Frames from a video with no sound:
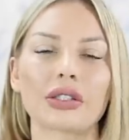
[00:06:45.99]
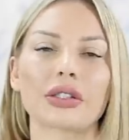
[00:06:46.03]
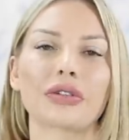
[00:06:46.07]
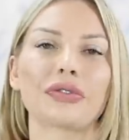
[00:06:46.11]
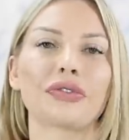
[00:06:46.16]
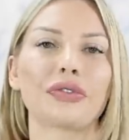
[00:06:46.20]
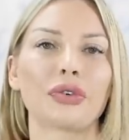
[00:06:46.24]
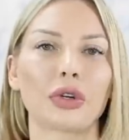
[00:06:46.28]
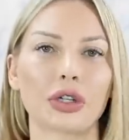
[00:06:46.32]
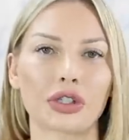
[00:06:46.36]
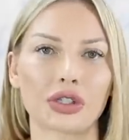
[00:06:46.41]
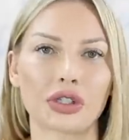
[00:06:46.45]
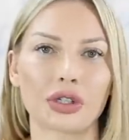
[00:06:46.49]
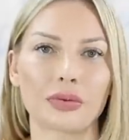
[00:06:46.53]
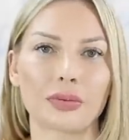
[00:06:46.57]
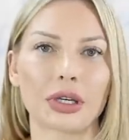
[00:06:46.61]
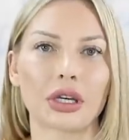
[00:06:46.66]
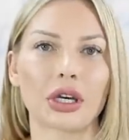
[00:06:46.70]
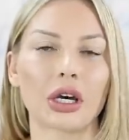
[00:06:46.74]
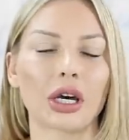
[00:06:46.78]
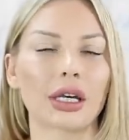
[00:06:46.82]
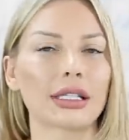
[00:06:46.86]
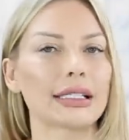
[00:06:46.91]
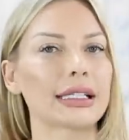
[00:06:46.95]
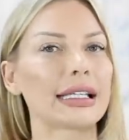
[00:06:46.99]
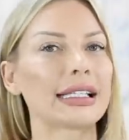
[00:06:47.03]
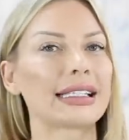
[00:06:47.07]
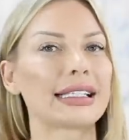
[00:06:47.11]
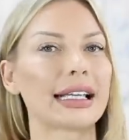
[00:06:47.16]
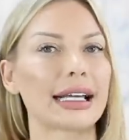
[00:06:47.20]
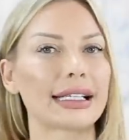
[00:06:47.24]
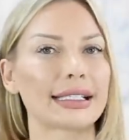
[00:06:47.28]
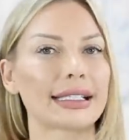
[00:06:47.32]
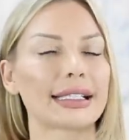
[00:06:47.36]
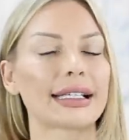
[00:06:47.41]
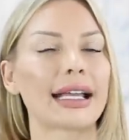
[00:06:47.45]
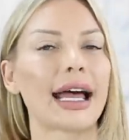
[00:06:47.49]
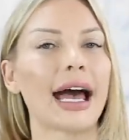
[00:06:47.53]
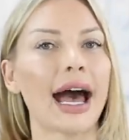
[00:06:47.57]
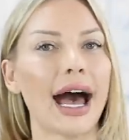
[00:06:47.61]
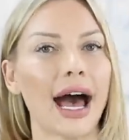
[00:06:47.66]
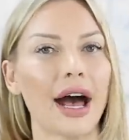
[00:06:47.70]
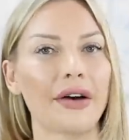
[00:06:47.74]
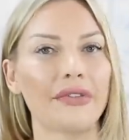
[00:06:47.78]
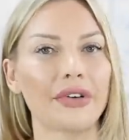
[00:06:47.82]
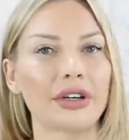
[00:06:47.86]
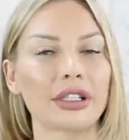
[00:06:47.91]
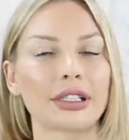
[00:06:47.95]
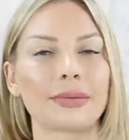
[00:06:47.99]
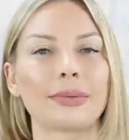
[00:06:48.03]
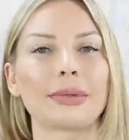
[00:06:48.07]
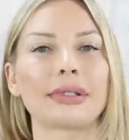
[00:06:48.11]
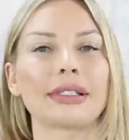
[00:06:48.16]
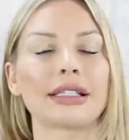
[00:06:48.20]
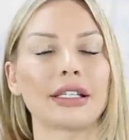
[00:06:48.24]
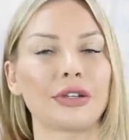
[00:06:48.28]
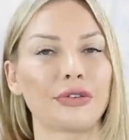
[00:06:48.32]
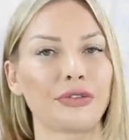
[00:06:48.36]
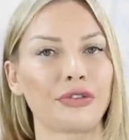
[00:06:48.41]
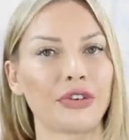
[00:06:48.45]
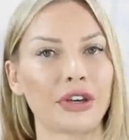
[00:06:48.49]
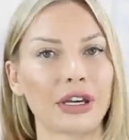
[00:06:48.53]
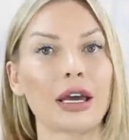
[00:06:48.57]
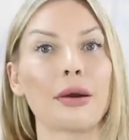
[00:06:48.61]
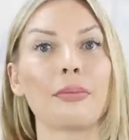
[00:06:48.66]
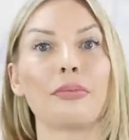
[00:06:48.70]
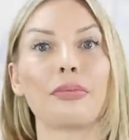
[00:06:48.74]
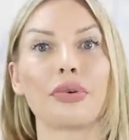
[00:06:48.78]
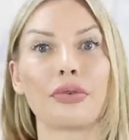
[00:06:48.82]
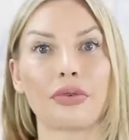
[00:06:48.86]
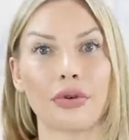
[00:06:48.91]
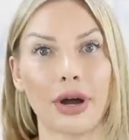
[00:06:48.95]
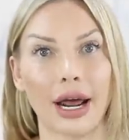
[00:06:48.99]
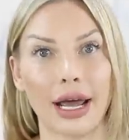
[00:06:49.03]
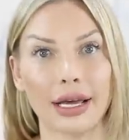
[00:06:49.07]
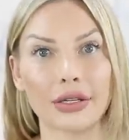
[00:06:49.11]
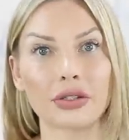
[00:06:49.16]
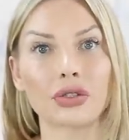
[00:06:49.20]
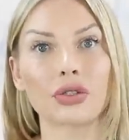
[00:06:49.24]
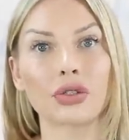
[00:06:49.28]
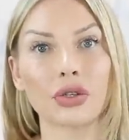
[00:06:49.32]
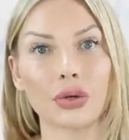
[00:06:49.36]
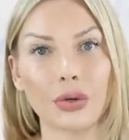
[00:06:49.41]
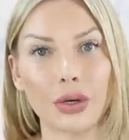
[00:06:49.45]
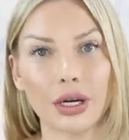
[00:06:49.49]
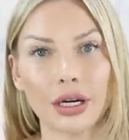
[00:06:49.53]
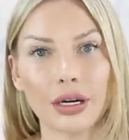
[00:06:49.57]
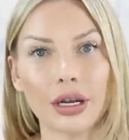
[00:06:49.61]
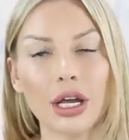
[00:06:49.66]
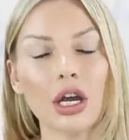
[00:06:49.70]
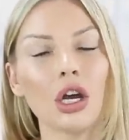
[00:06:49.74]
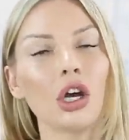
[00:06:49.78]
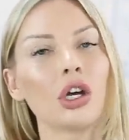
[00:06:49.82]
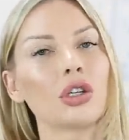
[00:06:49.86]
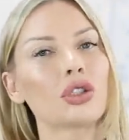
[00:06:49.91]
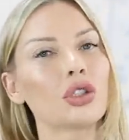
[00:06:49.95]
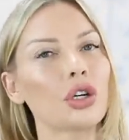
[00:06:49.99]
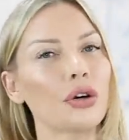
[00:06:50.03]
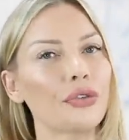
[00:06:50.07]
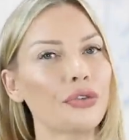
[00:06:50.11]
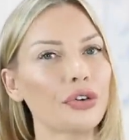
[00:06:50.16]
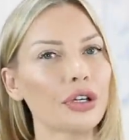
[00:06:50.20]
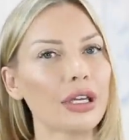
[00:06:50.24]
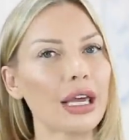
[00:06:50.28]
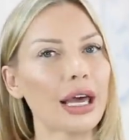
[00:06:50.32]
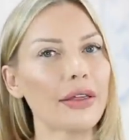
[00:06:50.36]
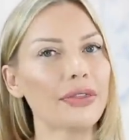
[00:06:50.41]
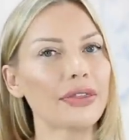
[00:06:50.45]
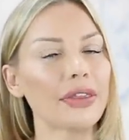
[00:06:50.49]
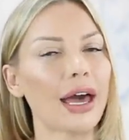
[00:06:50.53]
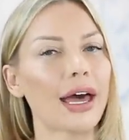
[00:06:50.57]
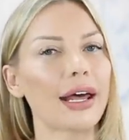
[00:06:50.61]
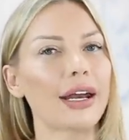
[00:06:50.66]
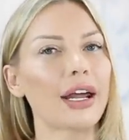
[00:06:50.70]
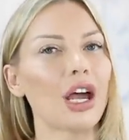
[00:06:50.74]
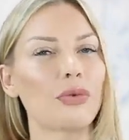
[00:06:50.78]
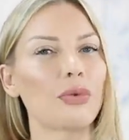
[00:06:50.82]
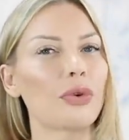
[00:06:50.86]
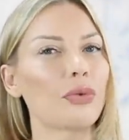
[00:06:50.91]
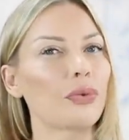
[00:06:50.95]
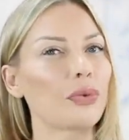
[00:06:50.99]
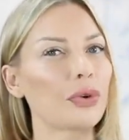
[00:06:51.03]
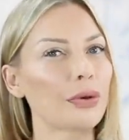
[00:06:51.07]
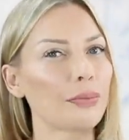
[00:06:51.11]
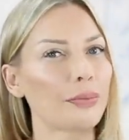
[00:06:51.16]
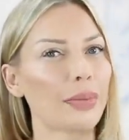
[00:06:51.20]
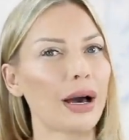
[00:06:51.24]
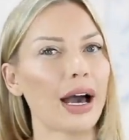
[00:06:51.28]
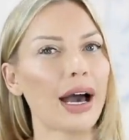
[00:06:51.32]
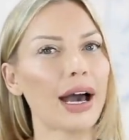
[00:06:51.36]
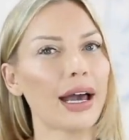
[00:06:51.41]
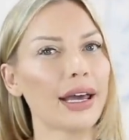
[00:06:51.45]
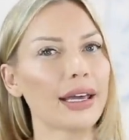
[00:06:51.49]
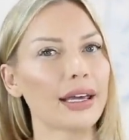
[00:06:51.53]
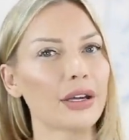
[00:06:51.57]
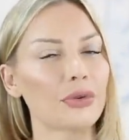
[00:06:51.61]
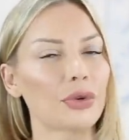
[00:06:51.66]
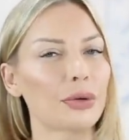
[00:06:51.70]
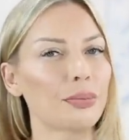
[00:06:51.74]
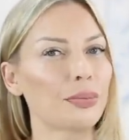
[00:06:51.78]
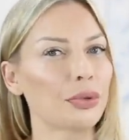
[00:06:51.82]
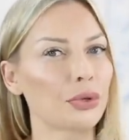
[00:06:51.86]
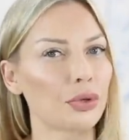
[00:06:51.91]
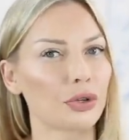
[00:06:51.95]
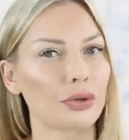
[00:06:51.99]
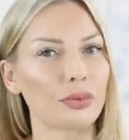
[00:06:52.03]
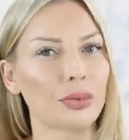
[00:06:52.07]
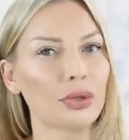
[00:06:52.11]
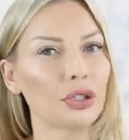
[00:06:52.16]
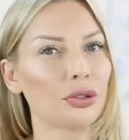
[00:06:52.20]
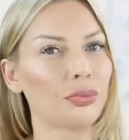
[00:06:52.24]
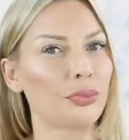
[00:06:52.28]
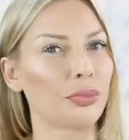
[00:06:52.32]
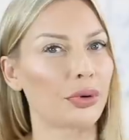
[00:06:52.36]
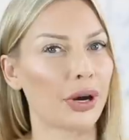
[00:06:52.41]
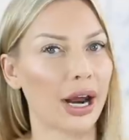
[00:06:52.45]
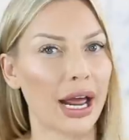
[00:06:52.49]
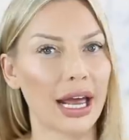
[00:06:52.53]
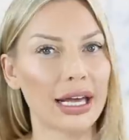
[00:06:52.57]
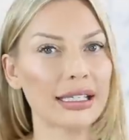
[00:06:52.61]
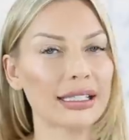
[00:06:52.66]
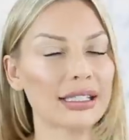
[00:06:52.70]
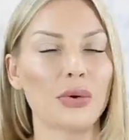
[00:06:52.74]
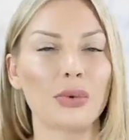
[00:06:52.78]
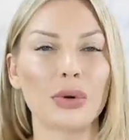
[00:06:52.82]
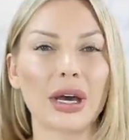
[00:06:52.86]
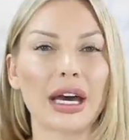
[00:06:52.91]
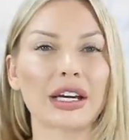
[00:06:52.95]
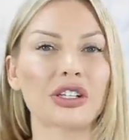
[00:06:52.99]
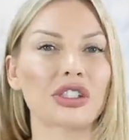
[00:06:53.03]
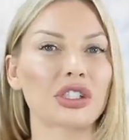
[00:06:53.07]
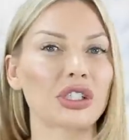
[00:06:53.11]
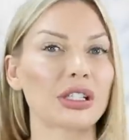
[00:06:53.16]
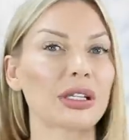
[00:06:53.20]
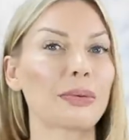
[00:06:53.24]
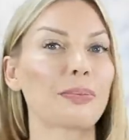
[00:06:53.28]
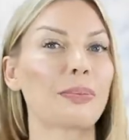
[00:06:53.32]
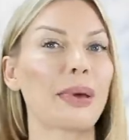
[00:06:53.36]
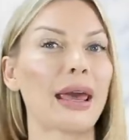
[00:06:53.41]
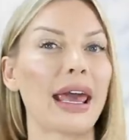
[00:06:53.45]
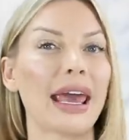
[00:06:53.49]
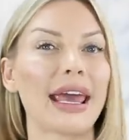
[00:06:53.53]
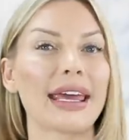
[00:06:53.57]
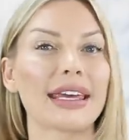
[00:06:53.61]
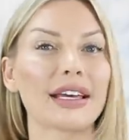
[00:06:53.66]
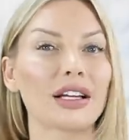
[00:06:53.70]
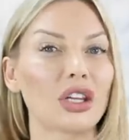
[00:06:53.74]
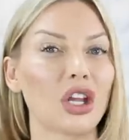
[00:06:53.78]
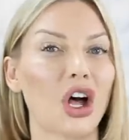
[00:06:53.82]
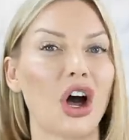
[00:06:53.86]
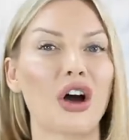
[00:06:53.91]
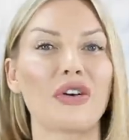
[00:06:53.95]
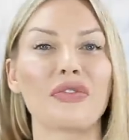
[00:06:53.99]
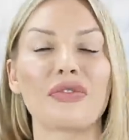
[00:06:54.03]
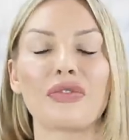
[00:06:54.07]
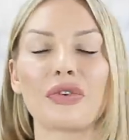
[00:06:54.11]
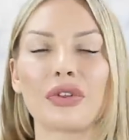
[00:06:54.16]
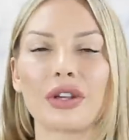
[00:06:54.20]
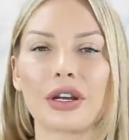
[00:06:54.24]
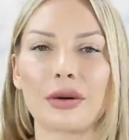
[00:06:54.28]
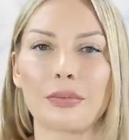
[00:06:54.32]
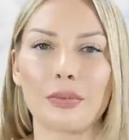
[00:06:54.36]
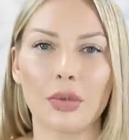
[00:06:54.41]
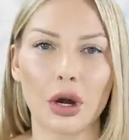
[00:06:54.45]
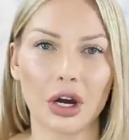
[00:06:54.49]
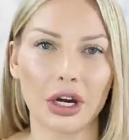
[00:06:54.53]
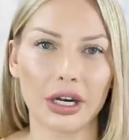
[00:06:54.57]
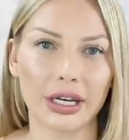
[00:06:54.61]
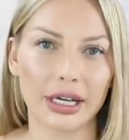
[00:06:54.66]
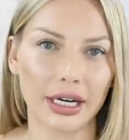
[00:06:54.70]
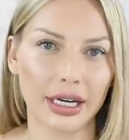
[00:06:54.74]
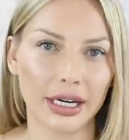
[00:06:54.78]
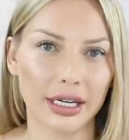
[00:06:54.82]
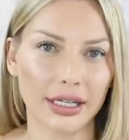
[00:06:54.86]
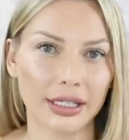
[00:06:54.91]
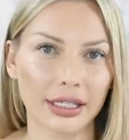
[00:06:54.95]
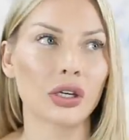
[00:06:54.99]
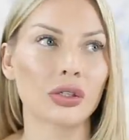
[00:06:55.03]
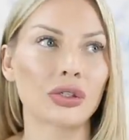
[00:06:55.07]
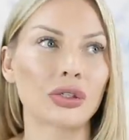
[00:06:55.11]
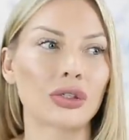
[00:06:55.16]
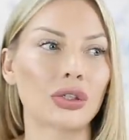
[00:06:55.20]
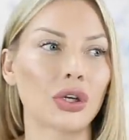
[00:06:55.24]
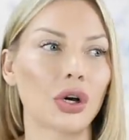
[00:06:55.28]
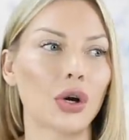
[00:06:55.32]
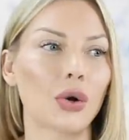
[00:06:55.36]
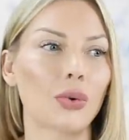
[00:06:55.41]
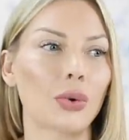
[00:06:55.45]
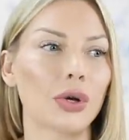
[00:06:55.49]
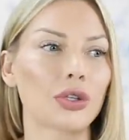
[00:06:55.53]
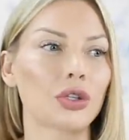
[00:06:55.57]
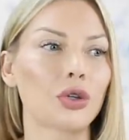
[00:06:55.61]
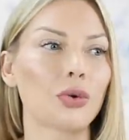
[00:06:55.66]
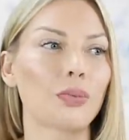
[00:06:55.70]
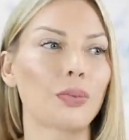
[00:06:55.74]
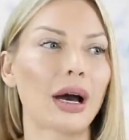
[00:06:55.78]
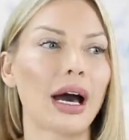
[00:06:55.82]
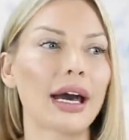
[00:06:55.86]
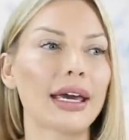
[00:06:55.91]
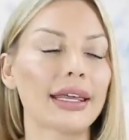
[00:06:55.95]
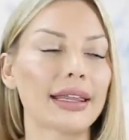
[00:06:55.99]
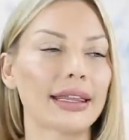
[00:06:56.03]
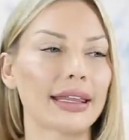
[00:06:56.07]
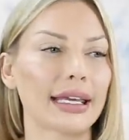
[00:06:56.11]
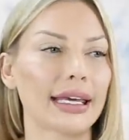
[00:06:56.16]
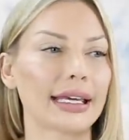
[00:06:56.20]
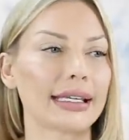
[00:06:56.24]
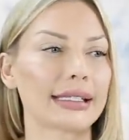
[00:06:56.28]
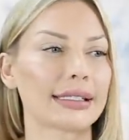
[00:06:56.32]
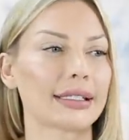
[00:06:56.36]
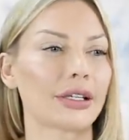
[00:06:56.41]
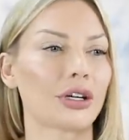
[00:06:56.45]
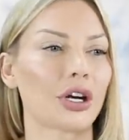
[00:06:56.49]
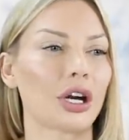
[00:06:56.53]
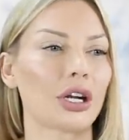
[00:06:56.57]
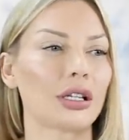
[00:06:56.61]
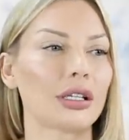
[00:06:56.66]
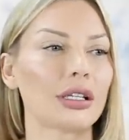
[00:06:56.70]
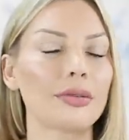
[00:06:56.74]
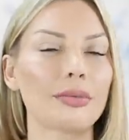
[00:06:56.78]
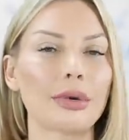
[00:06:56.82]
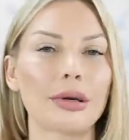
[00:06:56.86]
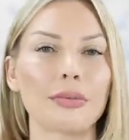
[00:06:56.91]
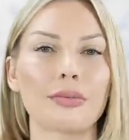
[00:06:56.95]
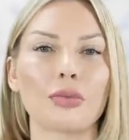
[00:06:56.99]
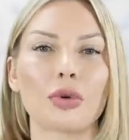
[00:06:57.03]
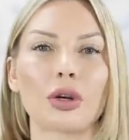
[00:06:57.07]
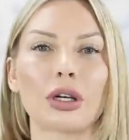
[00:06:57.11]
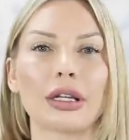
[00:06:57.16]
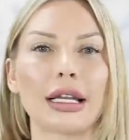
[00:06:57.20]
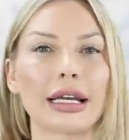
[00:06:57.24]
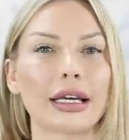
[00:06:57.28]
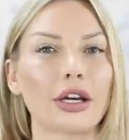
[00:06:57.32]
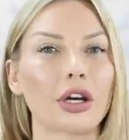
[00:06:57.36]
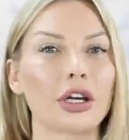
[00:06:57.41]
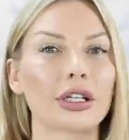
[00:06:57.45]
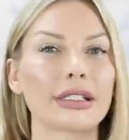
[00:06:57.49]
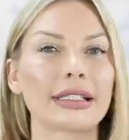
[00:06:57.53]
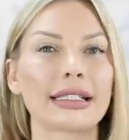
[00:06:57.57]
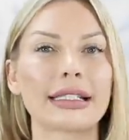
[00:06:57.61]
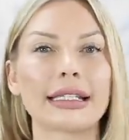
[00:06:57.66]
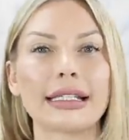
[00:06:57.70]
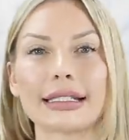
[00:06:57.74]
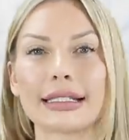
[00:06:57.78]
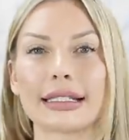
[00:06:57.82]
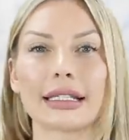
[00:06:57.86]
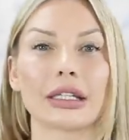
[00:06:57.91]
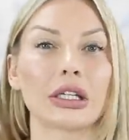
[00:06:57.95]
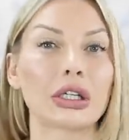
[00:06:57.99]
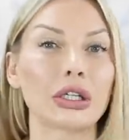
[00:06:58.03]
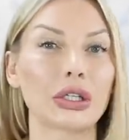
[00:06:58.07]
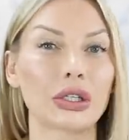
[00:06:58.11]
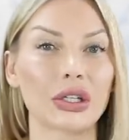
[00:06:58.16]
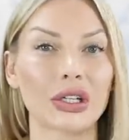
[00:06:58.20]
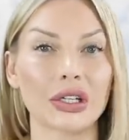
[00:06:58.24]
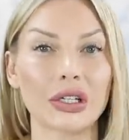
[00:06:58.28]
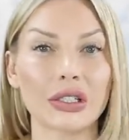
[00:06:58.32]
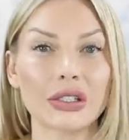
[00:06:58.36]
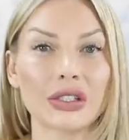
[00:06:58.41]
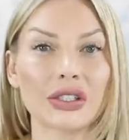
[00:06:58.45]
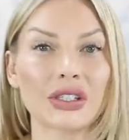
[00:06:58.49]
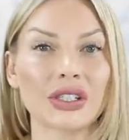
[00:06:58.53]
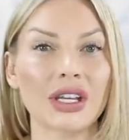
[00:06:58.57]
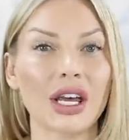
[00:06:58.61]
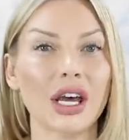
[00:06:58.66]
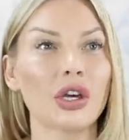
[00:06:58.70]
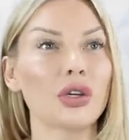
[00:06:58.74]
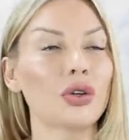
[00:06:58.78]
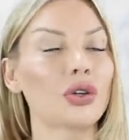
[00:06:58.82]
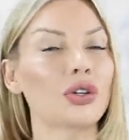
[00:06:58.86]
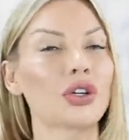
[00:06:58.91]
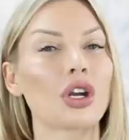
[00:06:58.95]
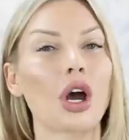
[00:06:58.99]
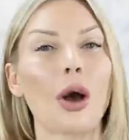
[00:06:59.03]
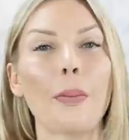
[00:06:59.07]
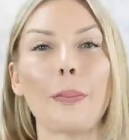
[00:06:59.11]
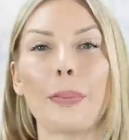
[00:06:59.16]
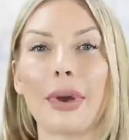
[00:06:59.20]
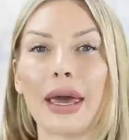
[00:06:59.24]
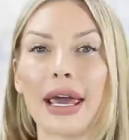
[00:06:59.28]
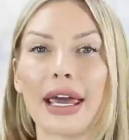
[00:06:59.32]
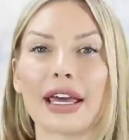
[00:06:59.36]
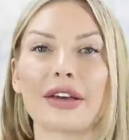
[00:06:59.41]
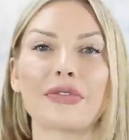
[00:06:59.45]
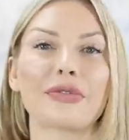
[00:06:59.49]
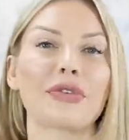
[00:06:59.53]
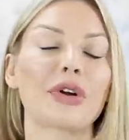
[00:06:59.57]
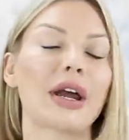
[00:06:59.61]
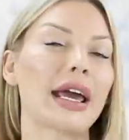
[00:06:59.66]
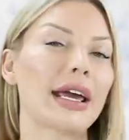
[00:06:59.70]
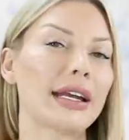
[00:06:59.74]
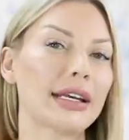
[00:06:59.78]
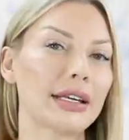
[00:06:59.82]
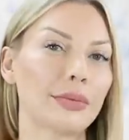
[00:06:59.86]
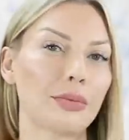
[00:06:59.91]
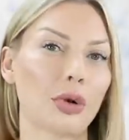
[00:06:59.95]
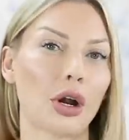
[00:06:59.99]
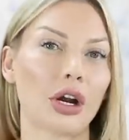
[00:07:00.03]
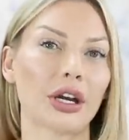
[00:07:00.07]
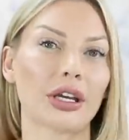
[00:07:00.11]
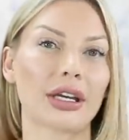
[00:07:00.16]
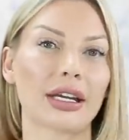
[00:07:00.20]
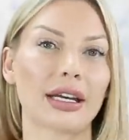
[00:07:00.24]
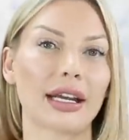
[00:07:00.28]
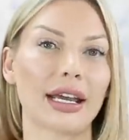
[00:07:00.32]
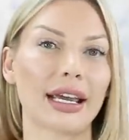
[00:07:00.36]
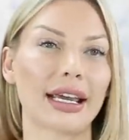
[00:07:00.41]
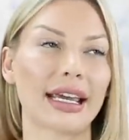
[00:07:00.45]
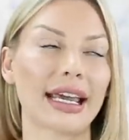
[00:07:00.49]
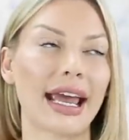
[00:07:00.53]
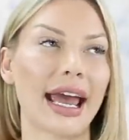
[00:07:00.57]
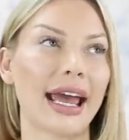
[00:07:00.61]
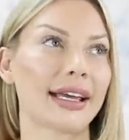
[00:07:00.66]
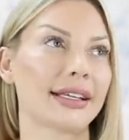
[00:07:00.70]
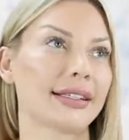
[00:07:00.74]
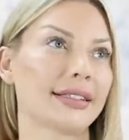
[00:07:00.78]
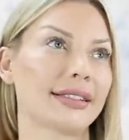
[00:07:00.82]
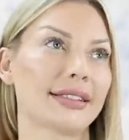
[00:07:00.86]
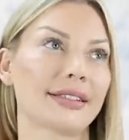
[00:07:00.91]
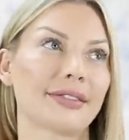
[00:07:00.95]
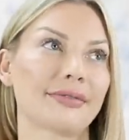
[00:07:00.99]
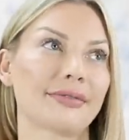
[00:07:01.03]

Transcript: a fortune because it doesn't have a specific brand to it. Don't forget that when we buy reputable brands, we actually pay a lot for their marketing. So when you buy things that are a little bit more like artisan goods, you're not paying for any marketing and